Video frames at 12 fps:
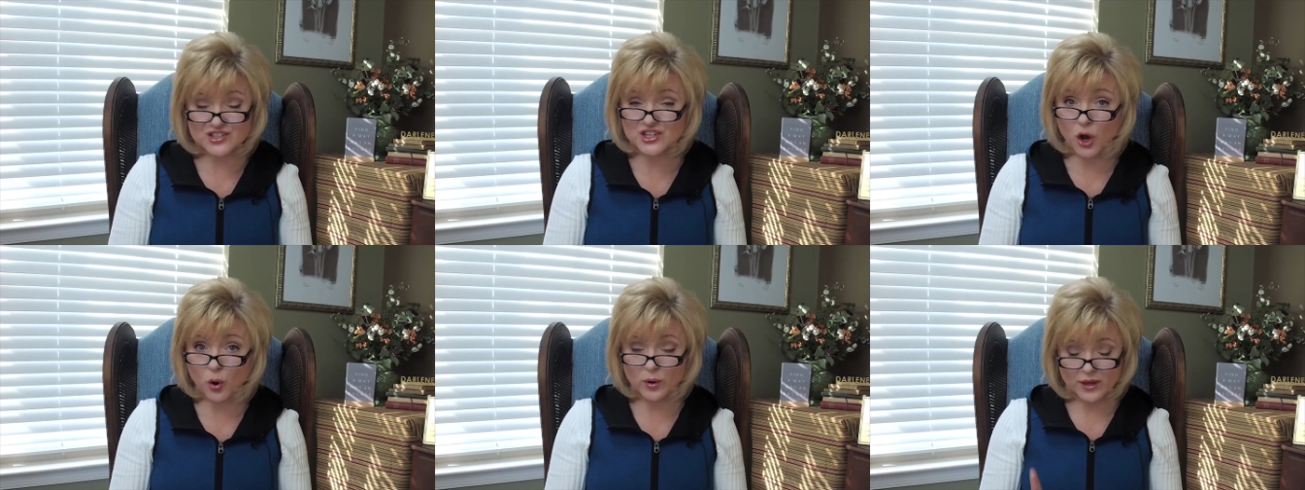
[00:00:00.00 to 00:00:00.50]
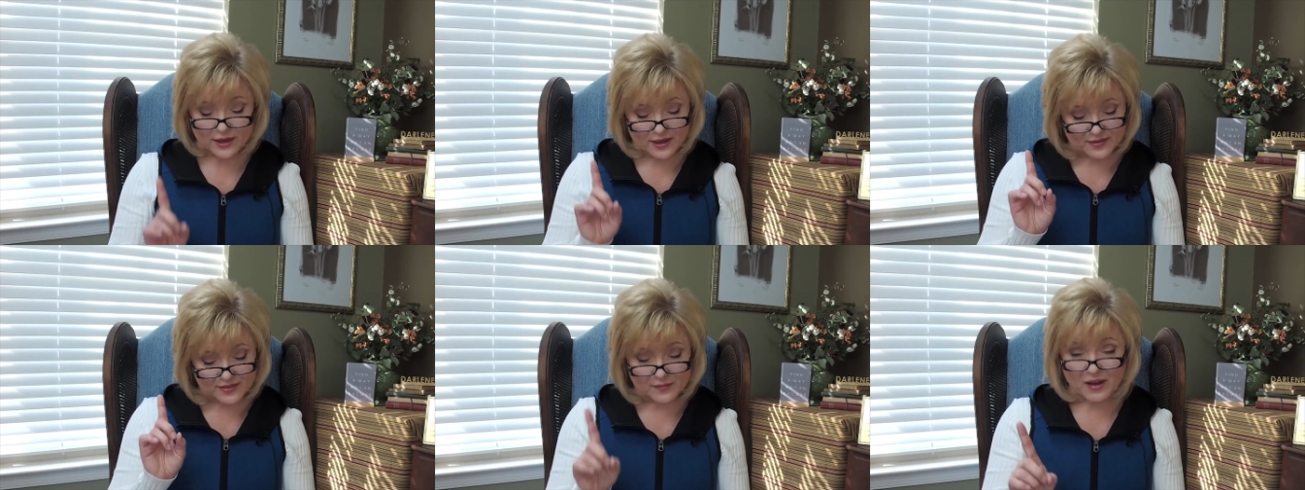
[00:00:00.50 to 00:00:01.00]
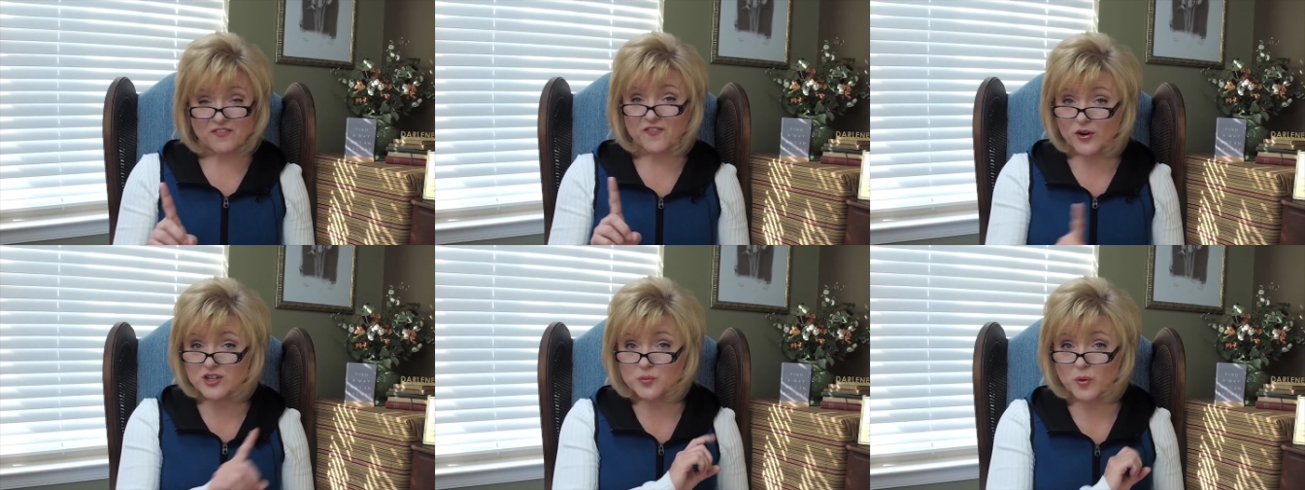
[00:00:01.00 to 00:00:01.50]
So then my
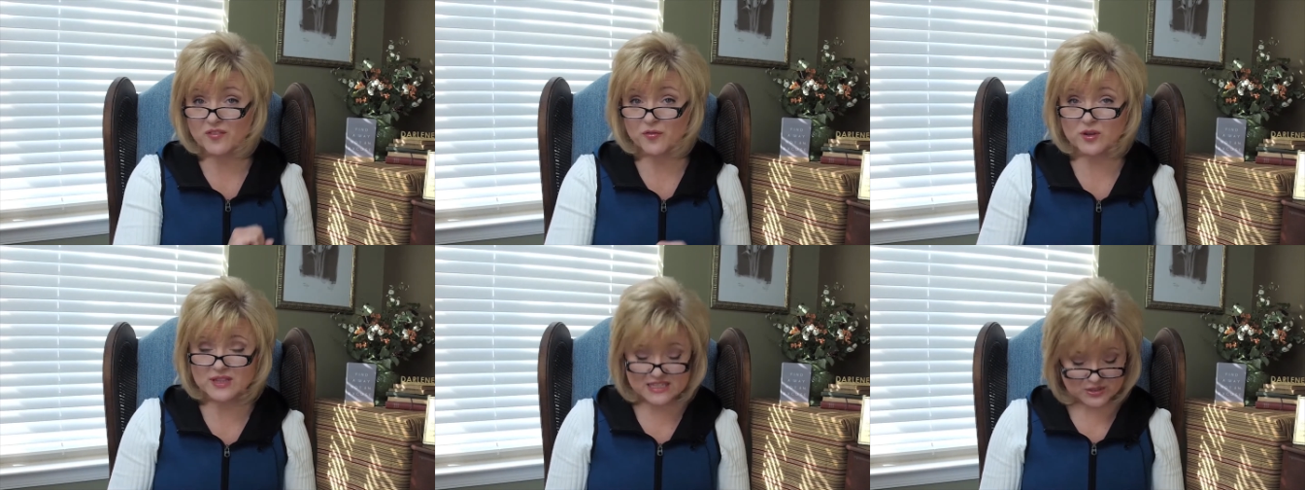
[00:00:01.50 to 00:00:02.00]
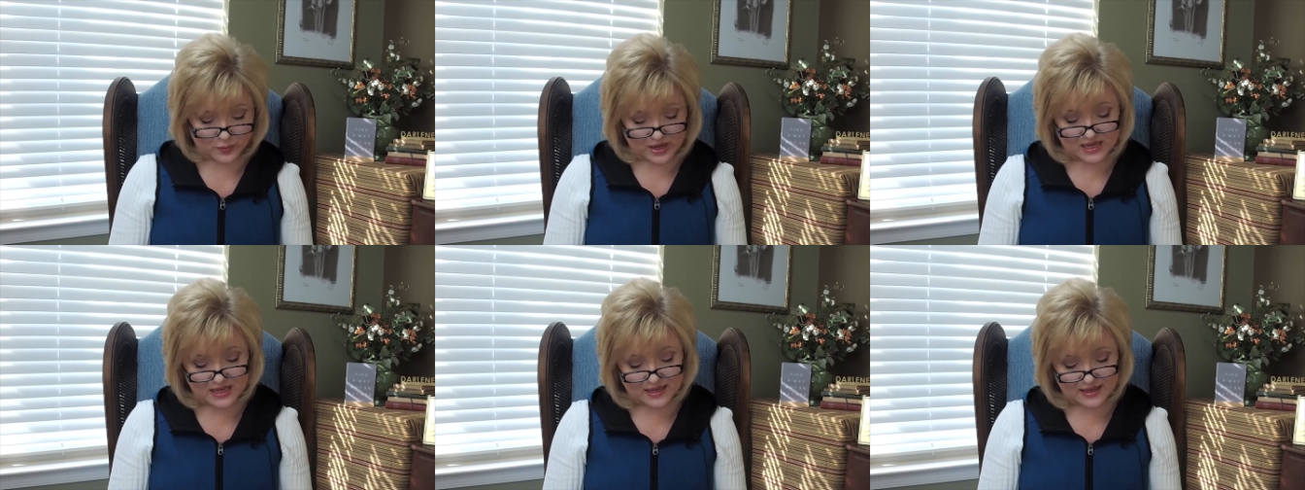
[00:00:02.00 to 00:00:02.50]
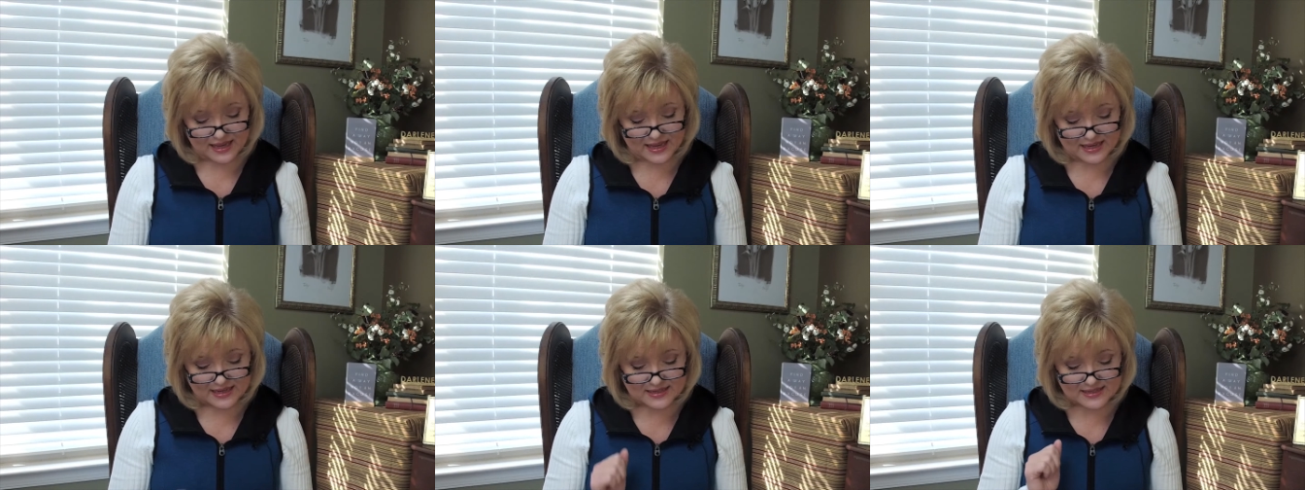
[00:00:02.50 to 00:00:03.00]
first one for this week
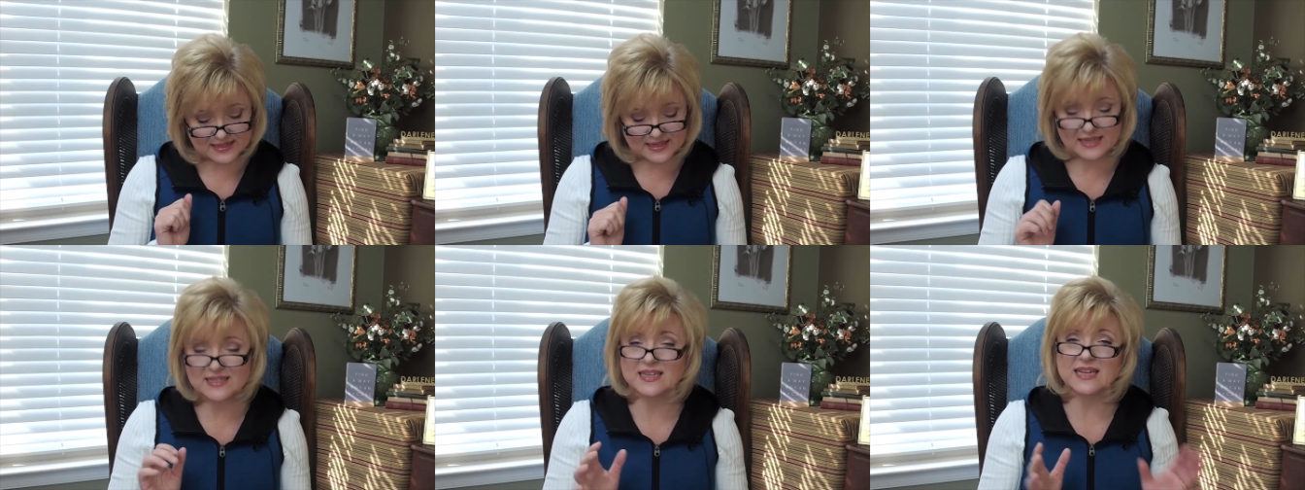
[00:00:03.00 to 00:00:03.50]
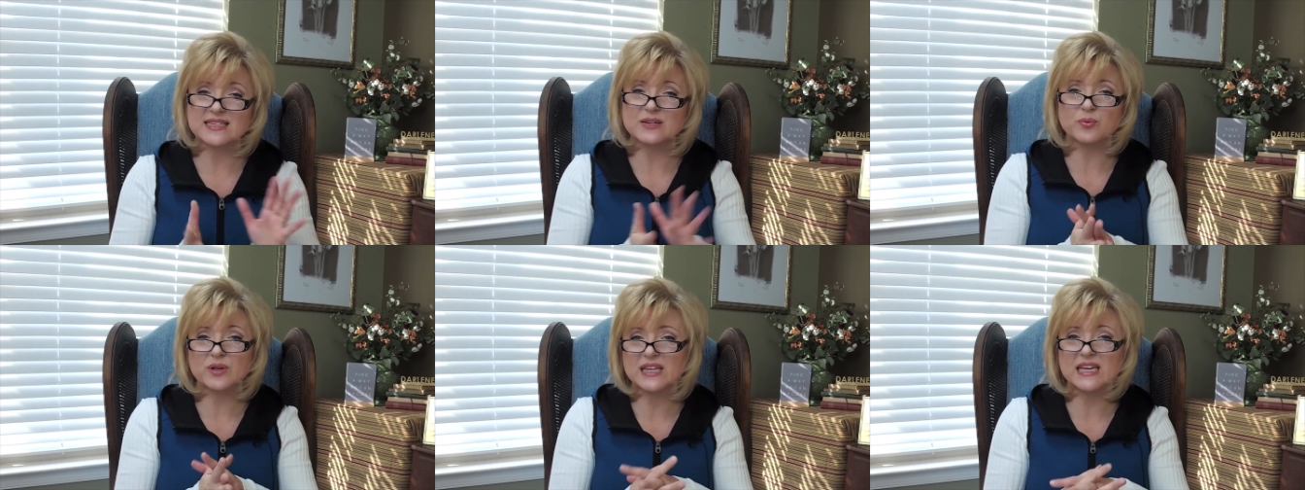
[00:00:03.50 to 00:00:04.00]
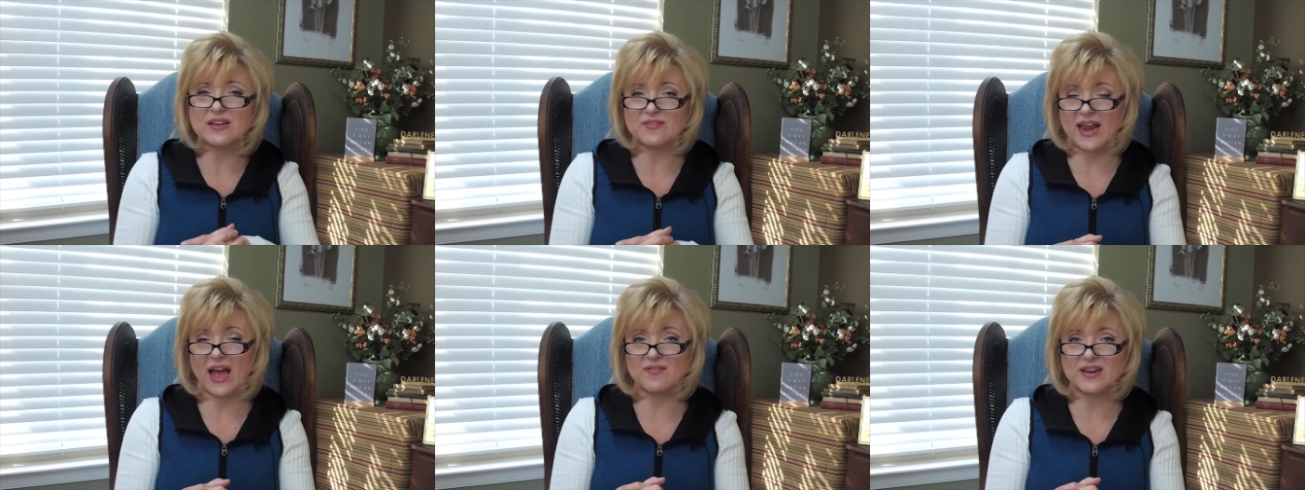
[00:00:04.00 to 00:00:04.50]
is, it doesn't really
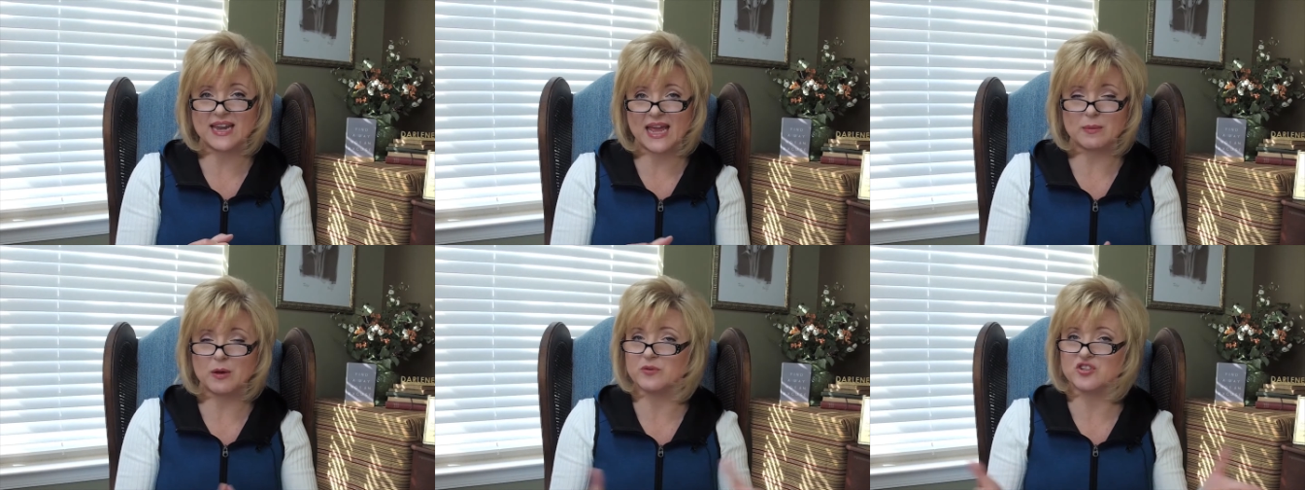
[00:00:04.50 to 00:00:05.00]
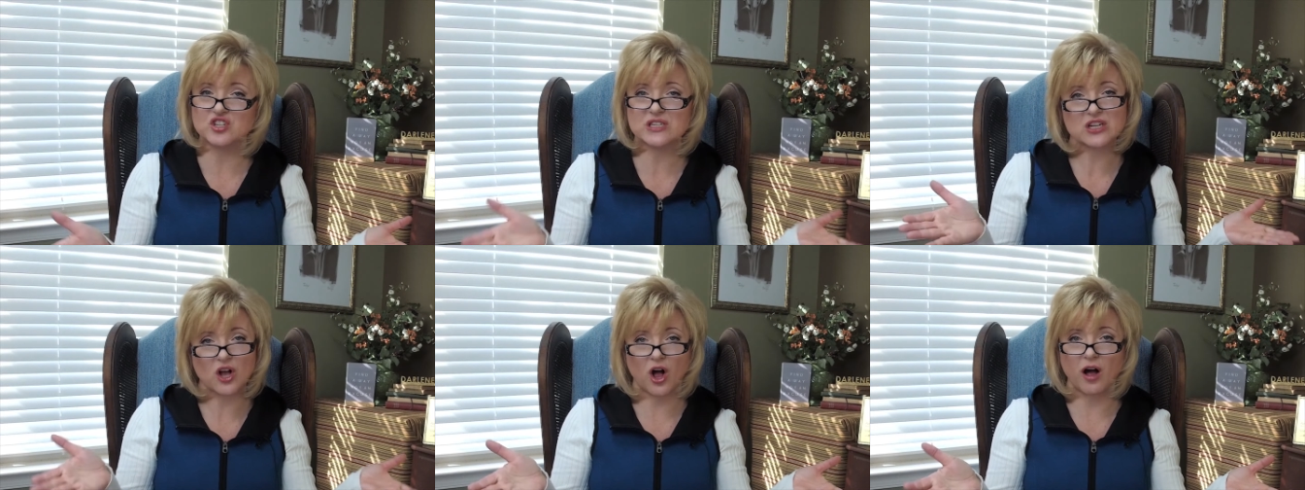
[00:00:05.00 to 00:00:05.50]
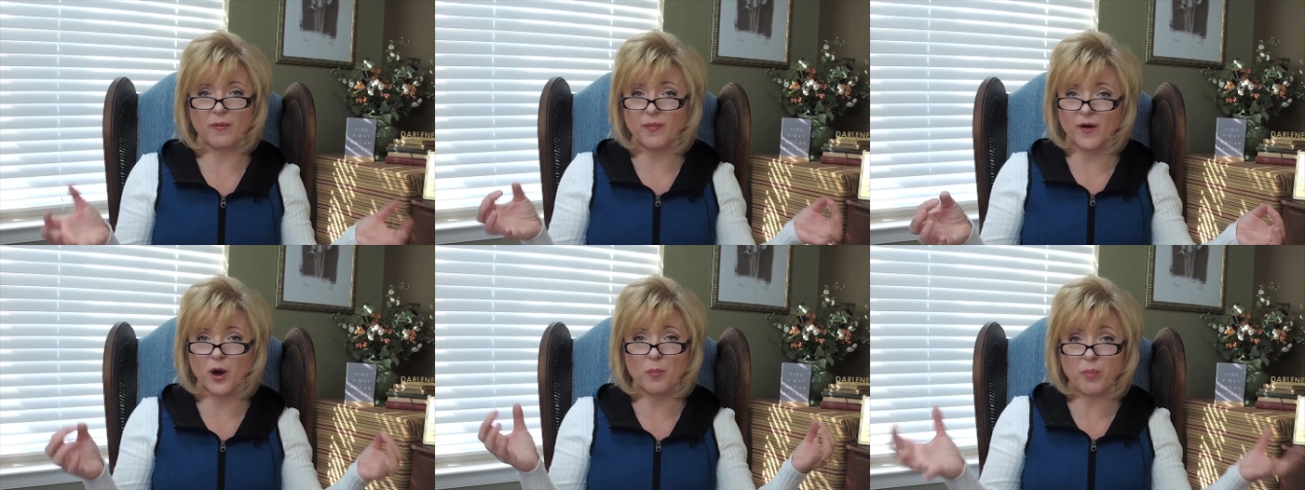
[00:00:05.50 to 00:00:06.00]
even have a name. It was just called
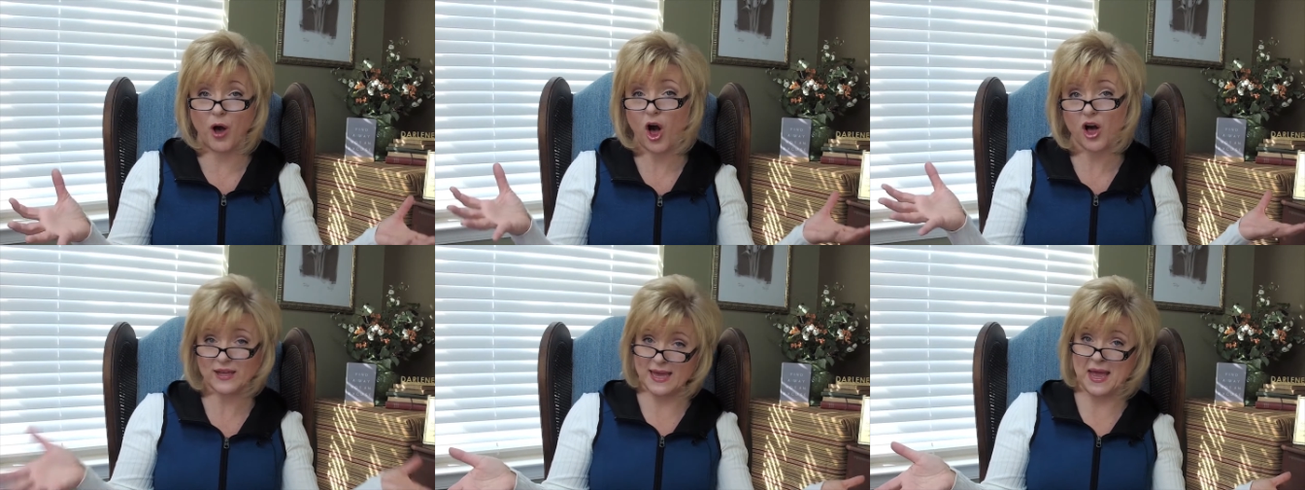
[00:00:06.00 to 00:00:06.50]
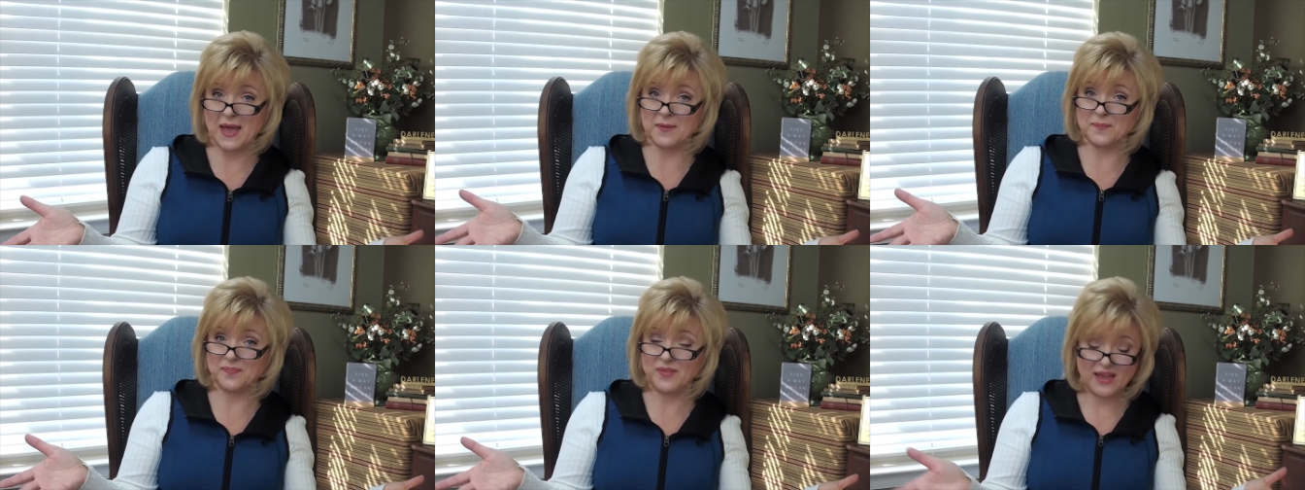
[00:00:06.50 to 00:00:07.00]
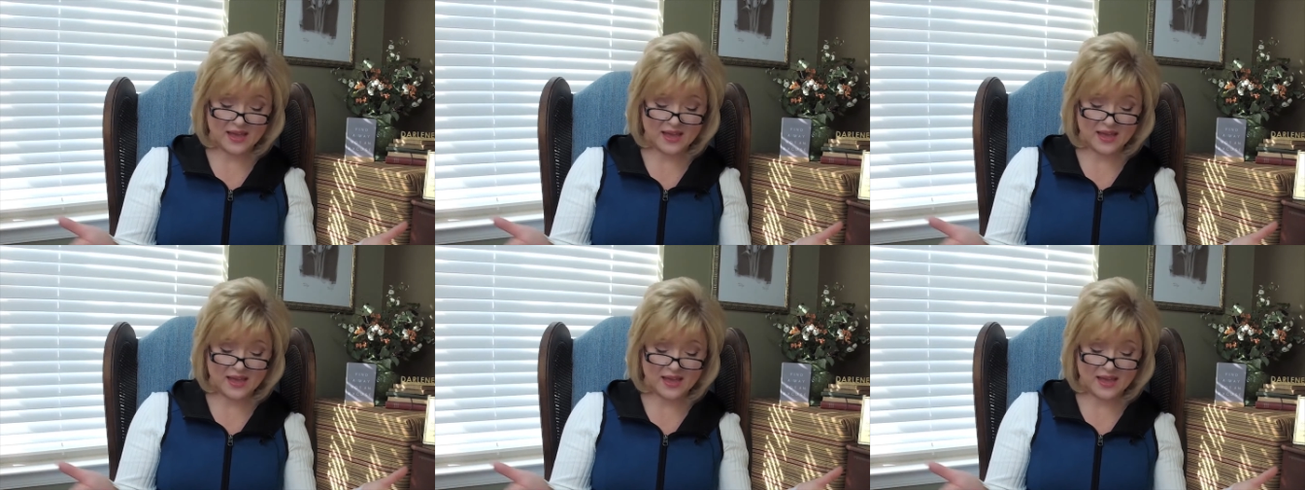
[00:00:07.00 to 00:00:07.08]
the ball game.